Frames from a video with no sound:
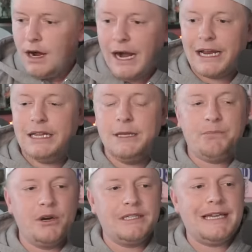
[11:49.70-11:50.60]
All right,
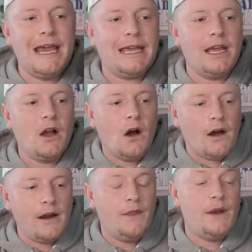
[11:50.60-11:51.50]
Clippers taking
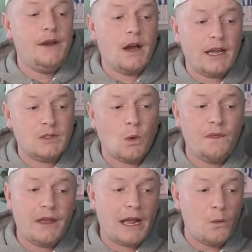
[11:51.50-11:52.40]
on the Nuggets.
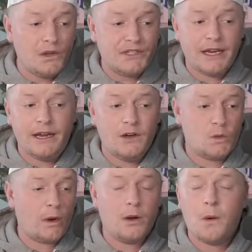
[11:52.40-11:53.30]
One thing I will say here
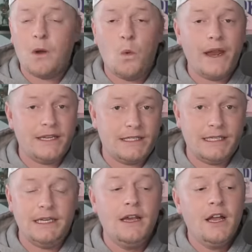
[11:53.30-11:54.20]
is we're going to want to wait to
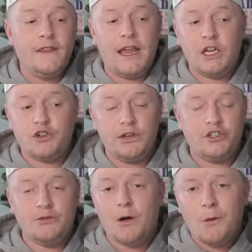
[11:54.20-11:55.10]
see the injuries.
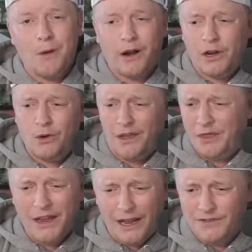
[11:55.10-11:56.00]
Jamal Murray, who I
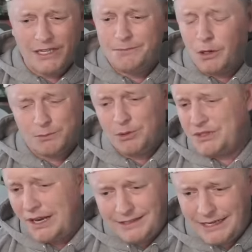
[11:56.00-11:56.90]
think I've seen multiple
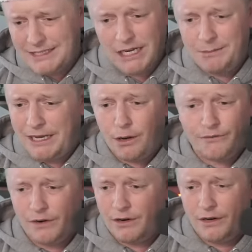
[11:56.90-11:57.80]
sites say he's going to be out
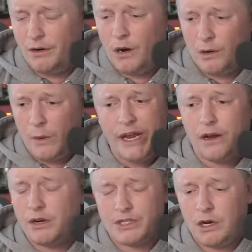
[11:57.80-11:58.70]
for you know a
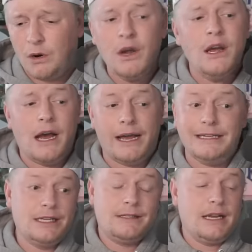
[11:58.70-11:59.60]
week or so, uh,
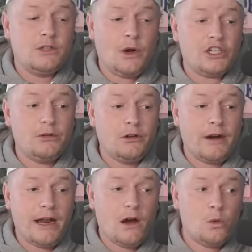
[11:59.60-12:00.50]
he's listed as questionable
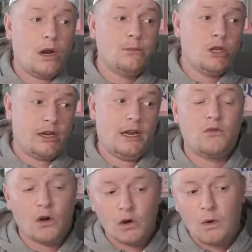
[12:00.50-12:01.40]
right now. On what I'm looking
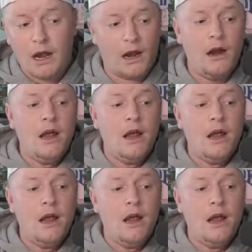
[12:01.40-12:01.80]
on RotoWire,